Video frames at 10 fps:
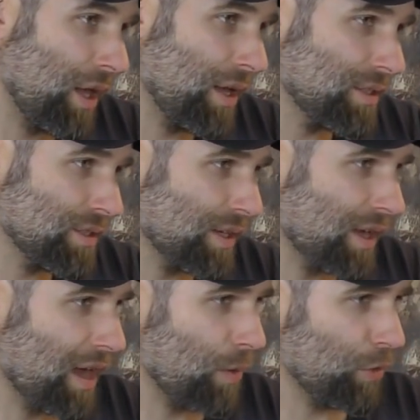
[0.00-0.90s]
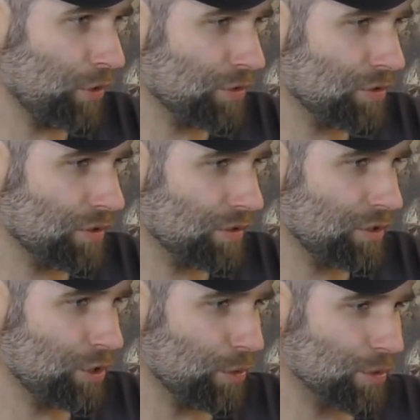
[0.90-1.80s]
and I wouldn't
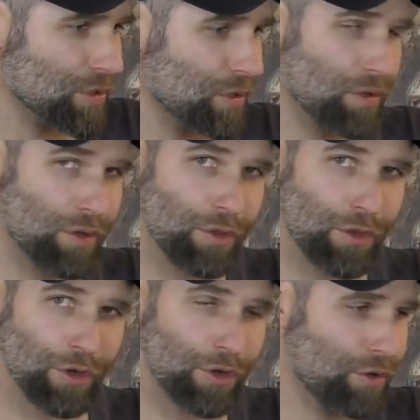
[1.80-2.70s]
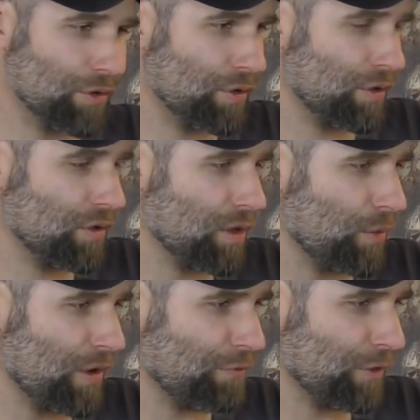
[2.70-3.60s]
use the
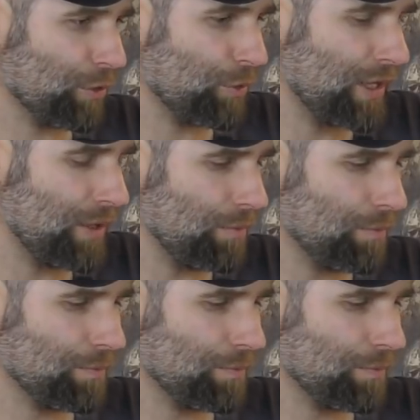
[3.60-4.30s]
Carafa 3,